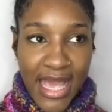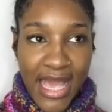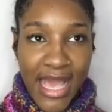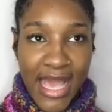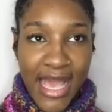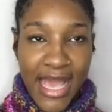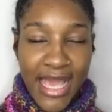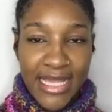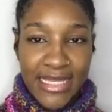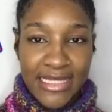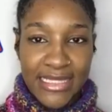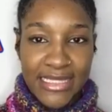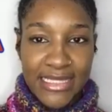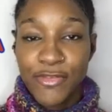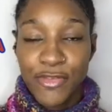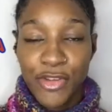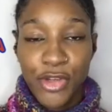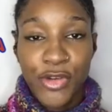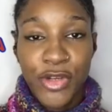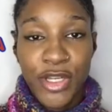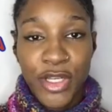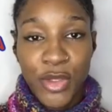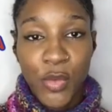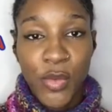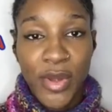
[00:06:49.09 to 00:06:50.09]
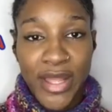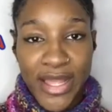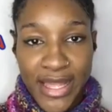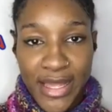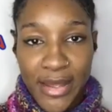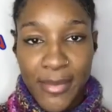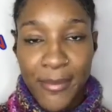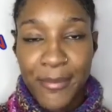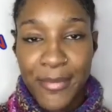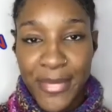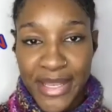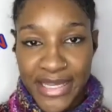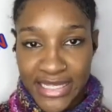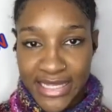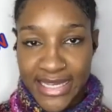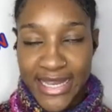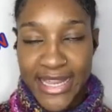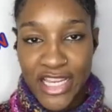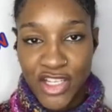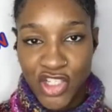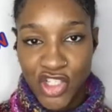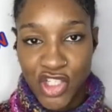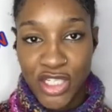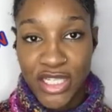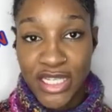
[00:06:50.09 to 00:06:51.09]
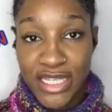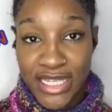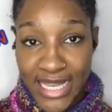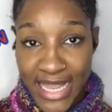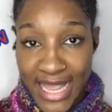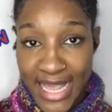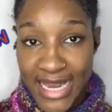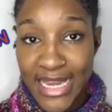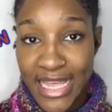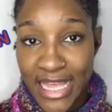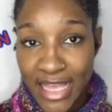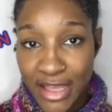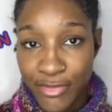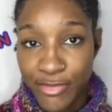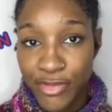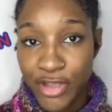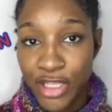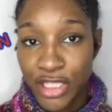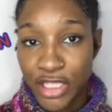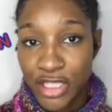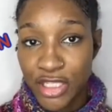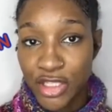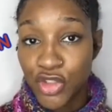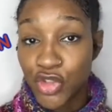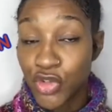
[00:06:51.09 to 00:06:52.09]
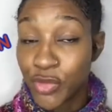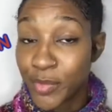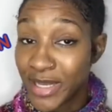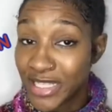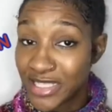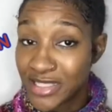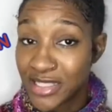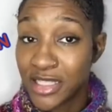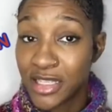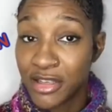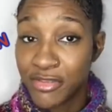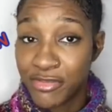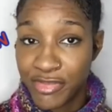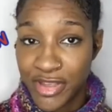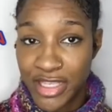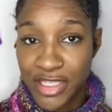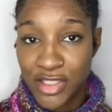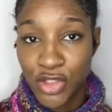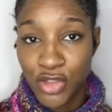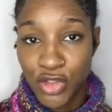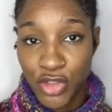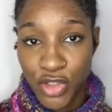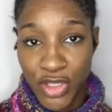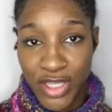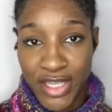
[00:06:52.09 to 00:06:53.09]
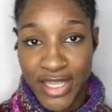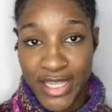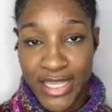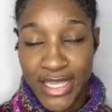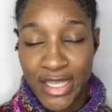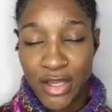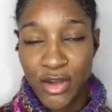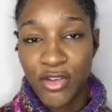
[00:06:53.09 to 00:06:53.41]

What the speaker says: and if you're unaware, medication can have a dramatic effect on your hair.